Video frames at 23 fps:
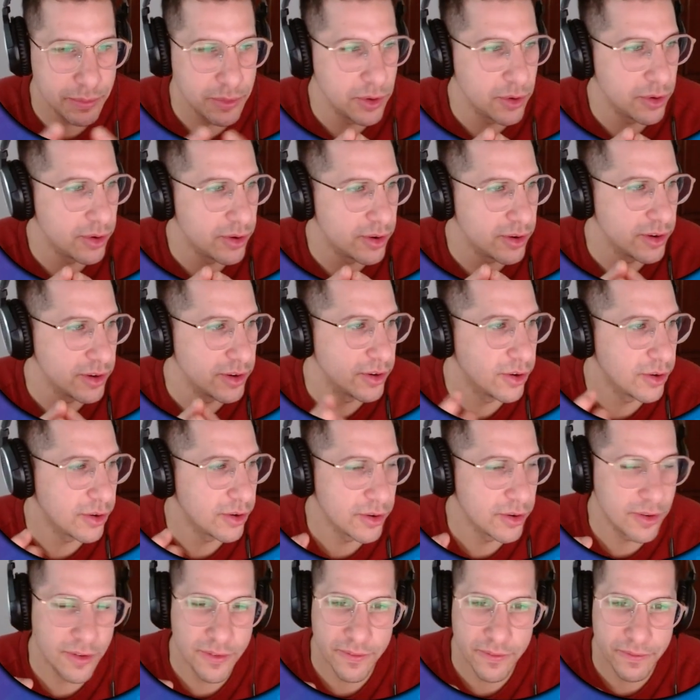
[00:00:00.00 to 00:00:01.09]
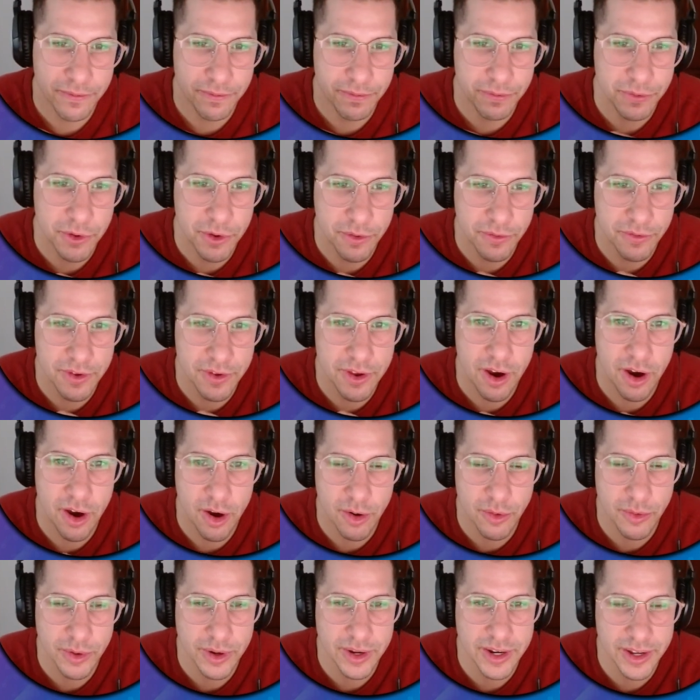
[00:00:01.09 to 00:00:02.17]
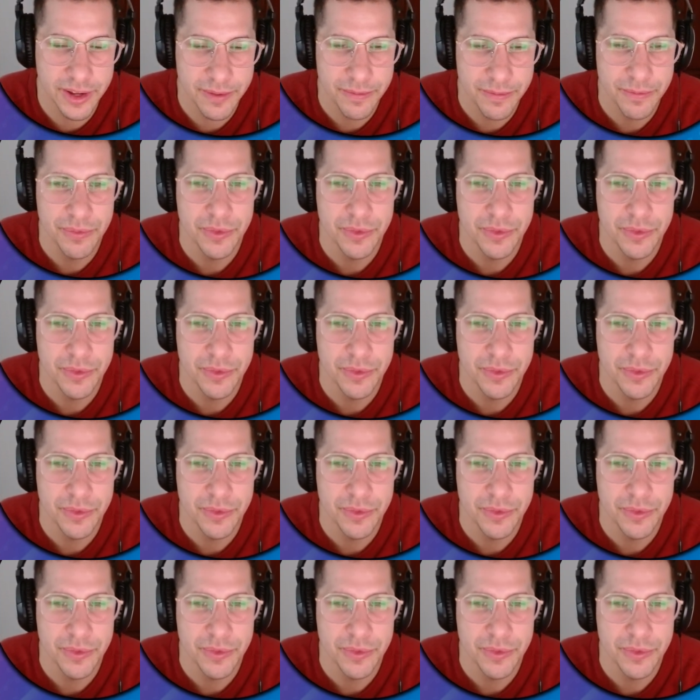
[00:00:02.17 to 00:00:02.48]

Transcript: your your your VR arena.